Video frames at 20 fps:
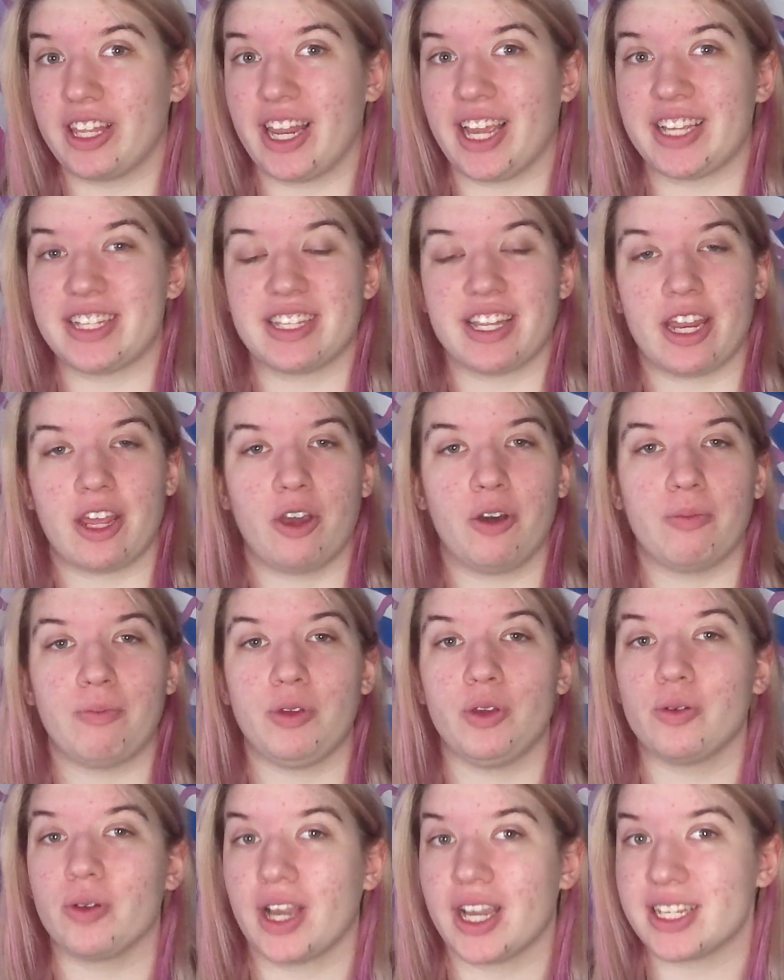nice, and I hope
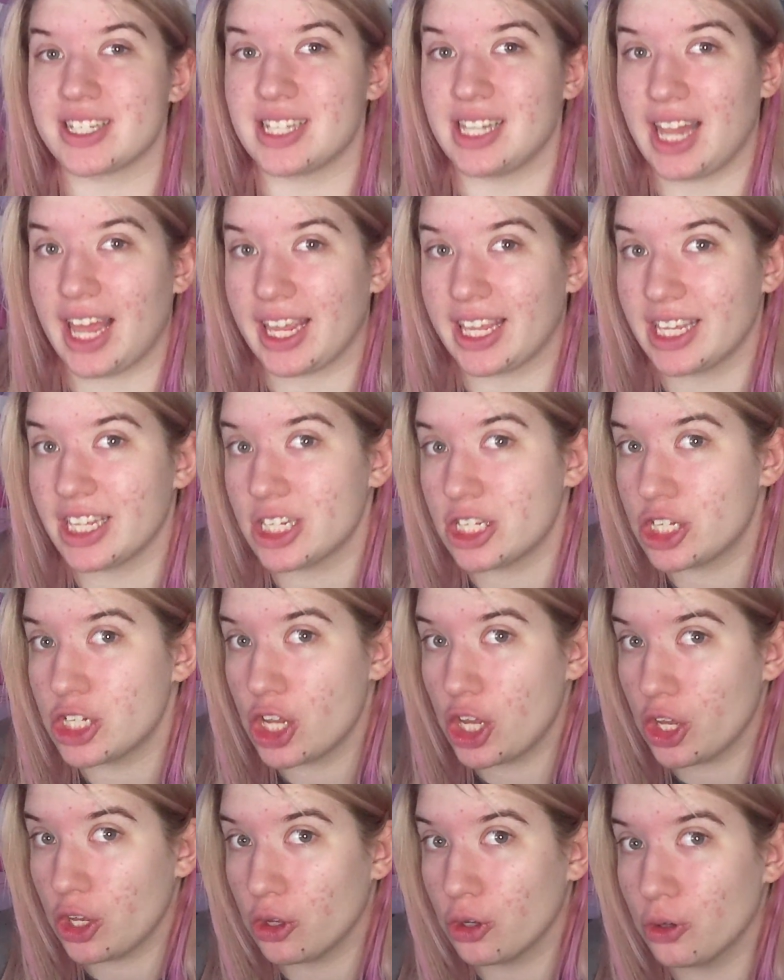you guys like it
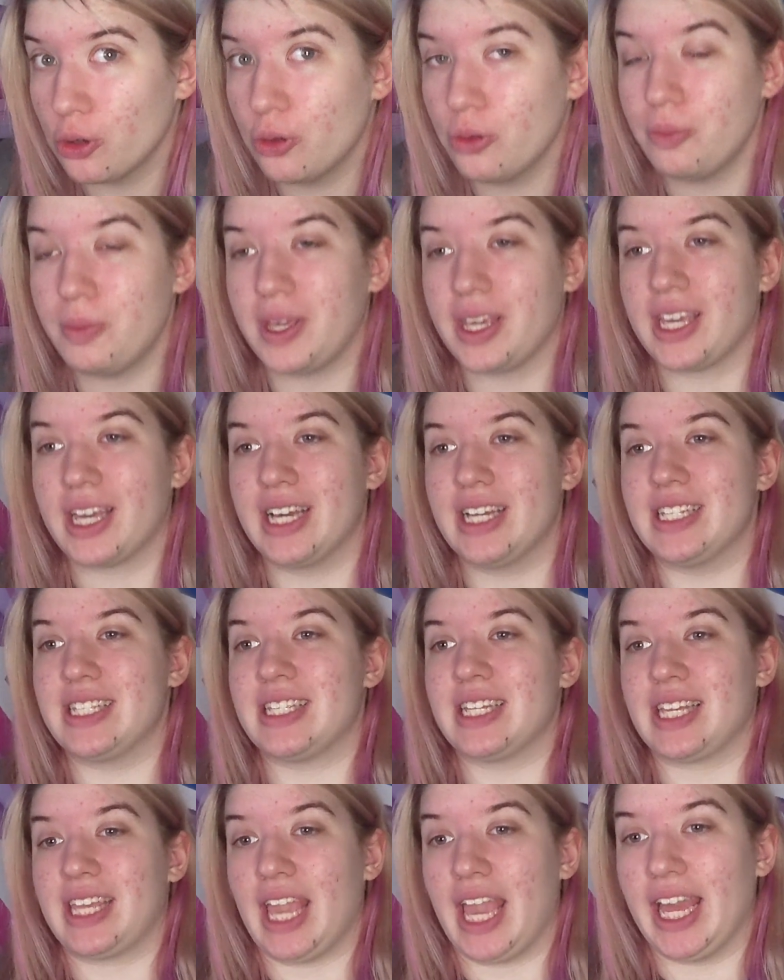too,
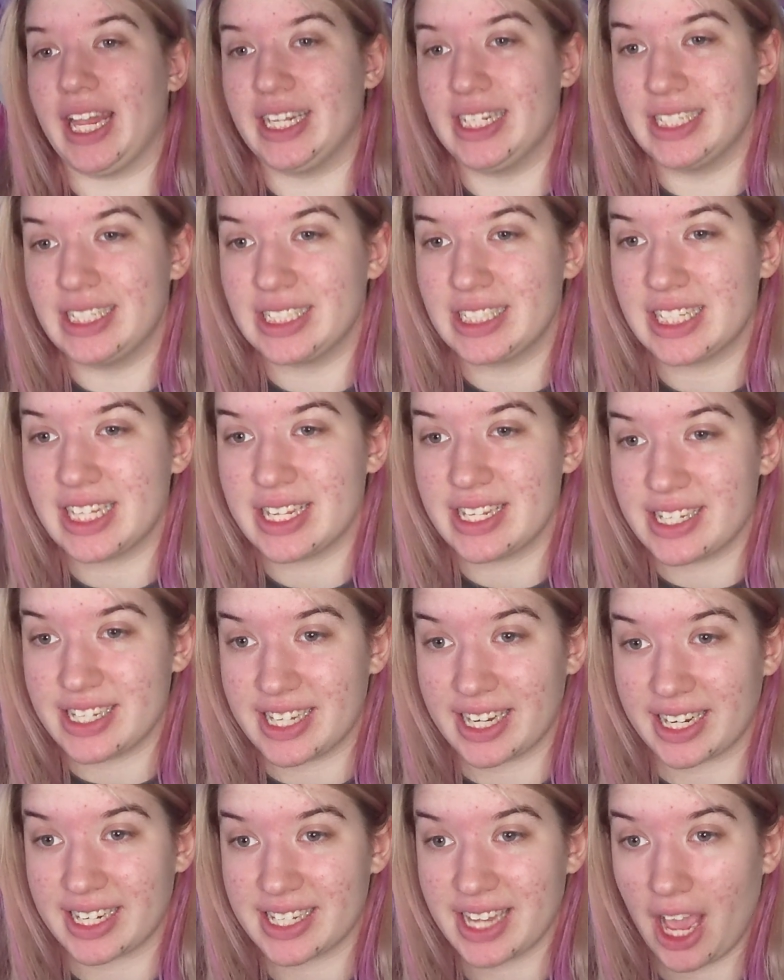because again,
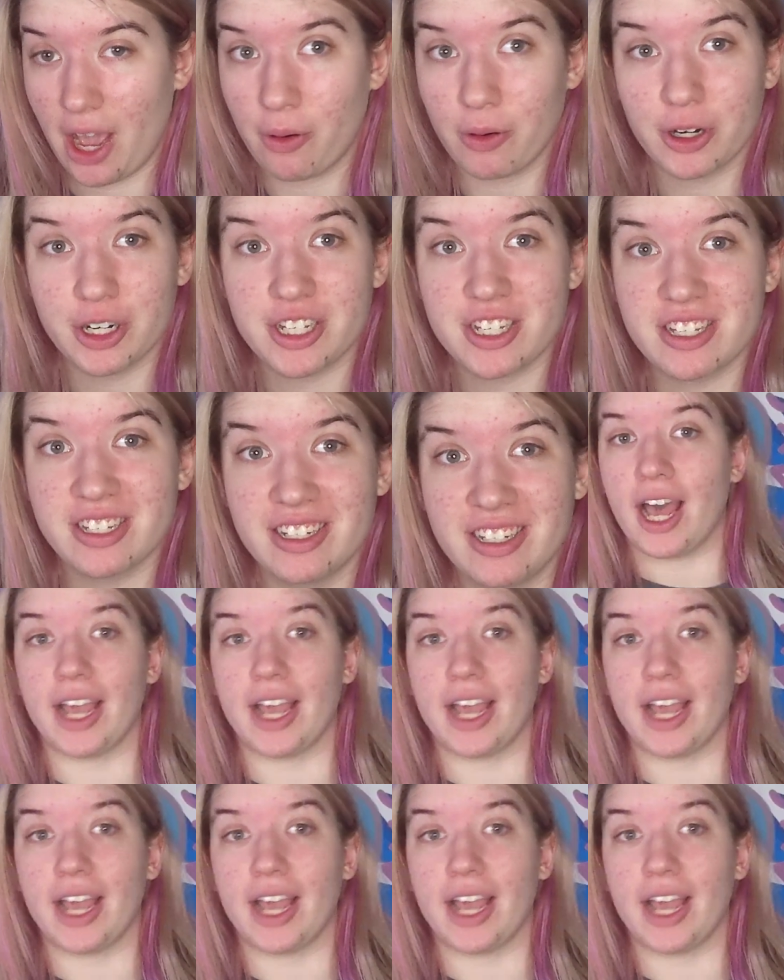6 hours.